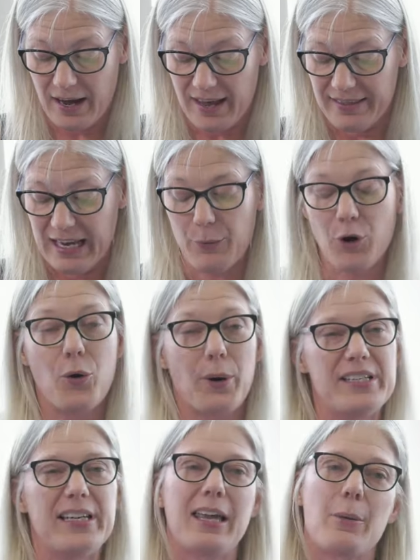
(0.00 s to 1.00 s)
And they were
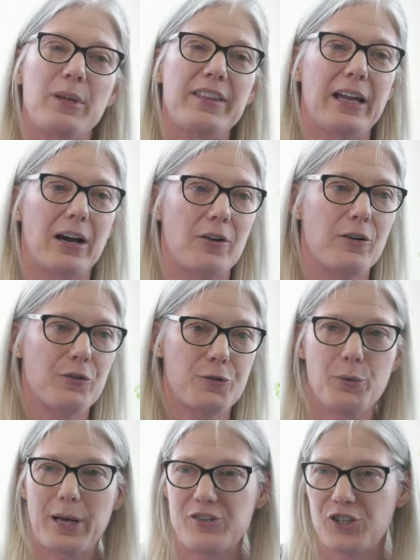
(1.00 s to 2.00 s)
going to get me there
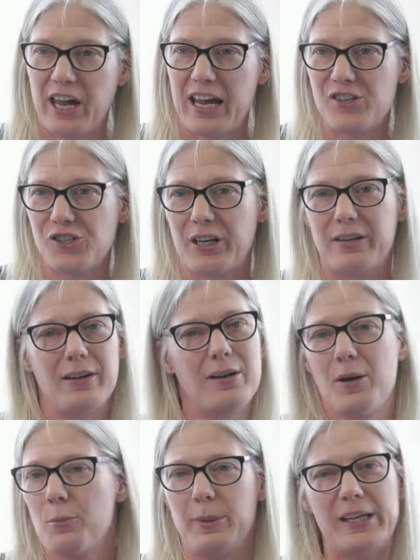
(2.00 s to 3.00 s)
through education.
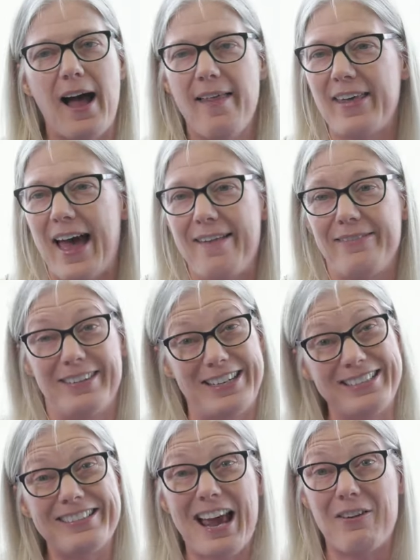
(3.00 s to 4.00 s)
Beyond that, they
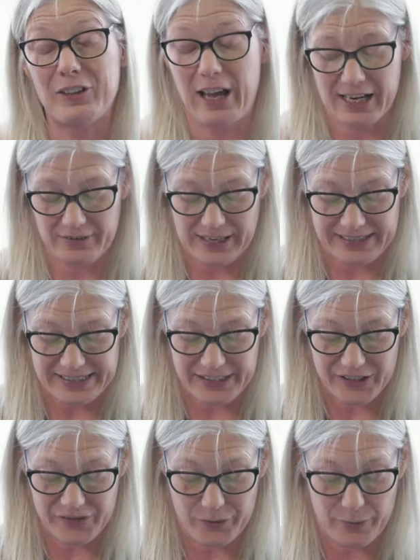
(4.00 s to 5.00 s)
didn't have a lot of
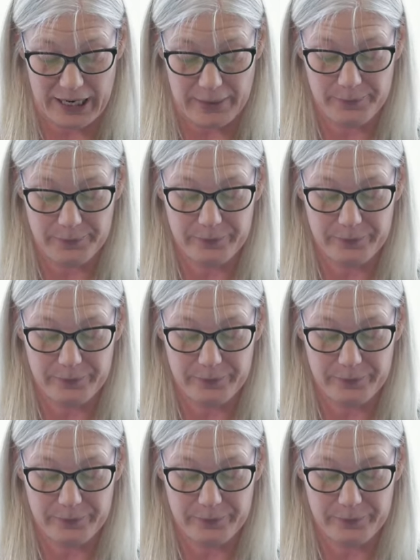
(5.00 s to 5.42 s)
ideas for me.